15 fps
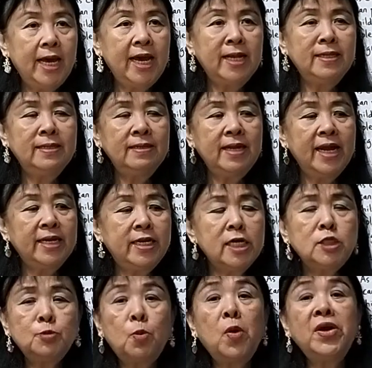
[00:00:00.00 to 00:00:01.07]
And at
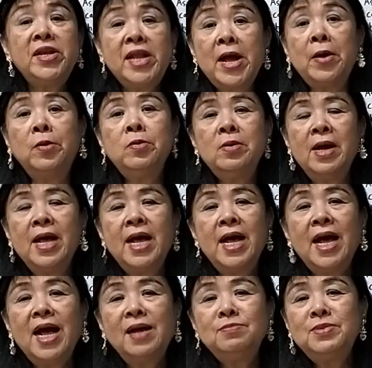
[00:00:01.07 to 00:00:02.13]
this point now,
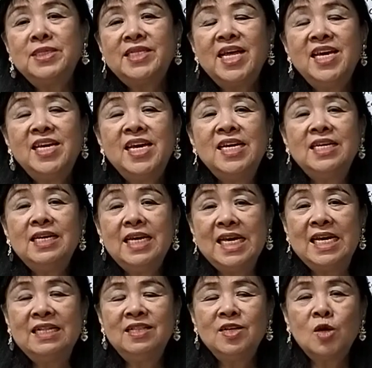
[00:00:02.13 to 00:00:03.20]
I'm staying
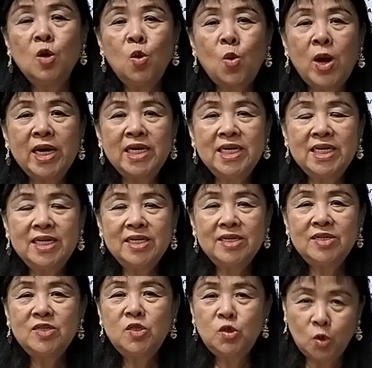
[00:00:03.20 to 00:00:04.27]
in Kluang,
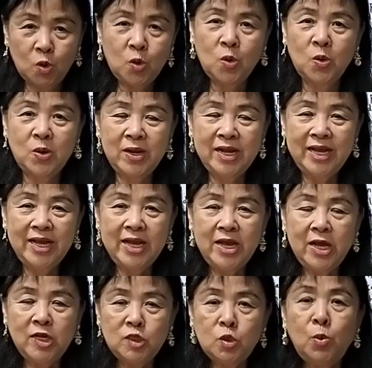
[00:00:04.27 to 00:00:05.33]
Johor.
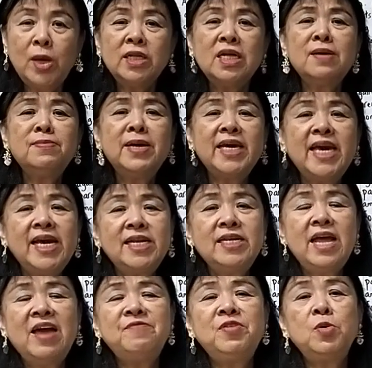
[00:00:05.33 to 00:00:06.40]
So welcome
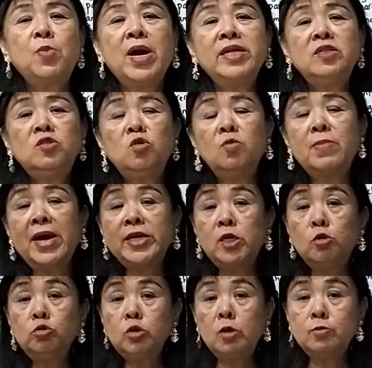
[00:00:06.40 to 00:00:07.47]
again everyone to my
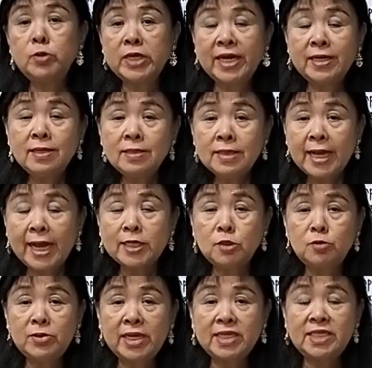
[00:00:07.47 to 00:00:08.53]
YouTube channel.
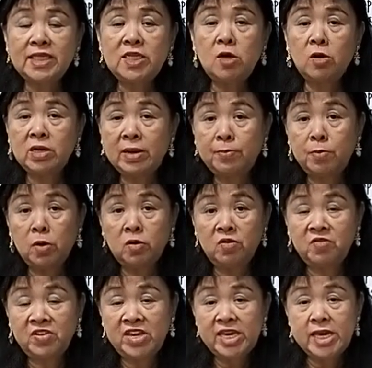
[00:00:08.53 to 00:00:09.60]
As you can see on the board
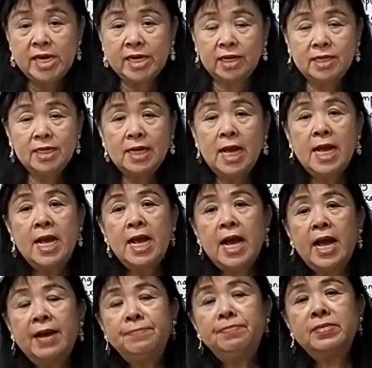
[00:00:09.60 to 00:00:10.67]
over here,
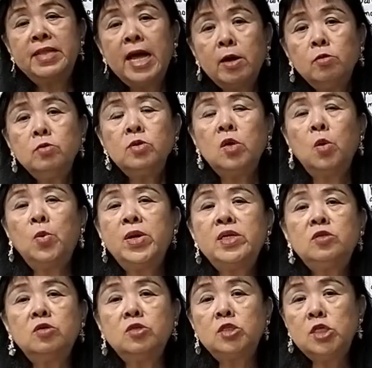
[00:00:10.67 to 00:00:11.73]
I'm now
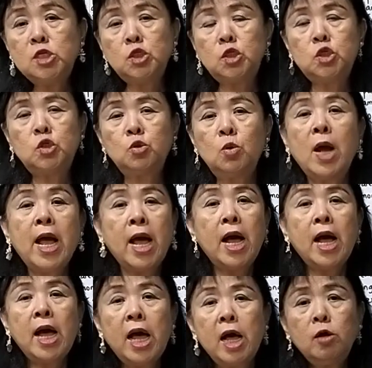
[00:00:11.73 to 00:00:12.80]
going to teach you
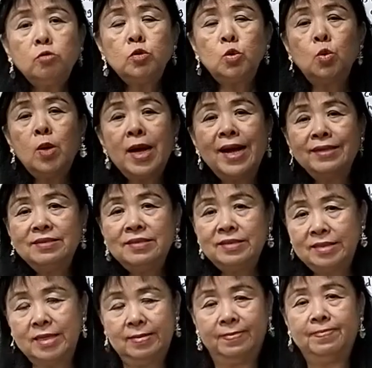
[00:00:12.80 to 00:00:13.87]
how to
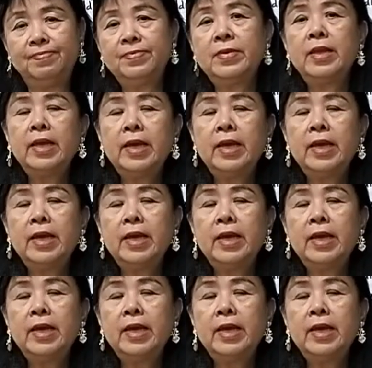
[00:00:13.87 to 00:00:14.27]
answer